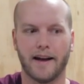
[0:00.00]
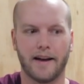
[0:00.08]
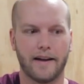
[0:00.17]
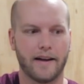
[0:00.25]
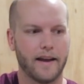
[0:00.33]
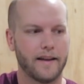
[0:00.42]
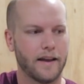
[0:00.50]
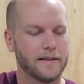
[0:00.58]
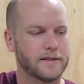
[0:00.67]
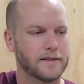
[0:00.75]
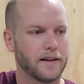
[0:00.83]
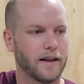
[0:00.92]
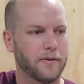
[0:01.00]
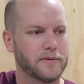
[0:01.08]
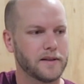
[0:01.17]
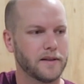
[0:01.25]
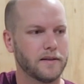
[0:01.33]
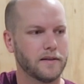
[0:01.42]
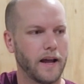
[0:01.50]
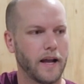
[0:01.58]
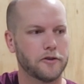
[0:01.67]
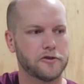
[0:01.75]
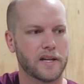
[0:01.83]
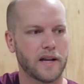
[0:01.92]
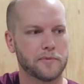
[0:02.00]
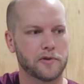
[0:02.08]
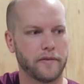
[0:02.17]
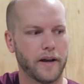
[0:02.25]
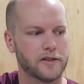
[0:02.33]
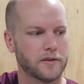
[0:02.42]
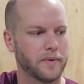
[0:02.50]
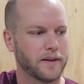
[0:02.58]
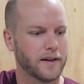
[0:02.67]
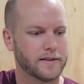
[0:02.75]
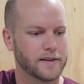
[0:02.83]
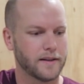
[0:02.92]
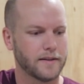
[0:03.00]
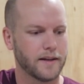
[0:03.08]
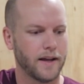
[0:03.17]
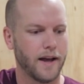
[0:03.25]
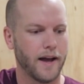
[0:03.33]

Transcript: and that was an interesting observation, because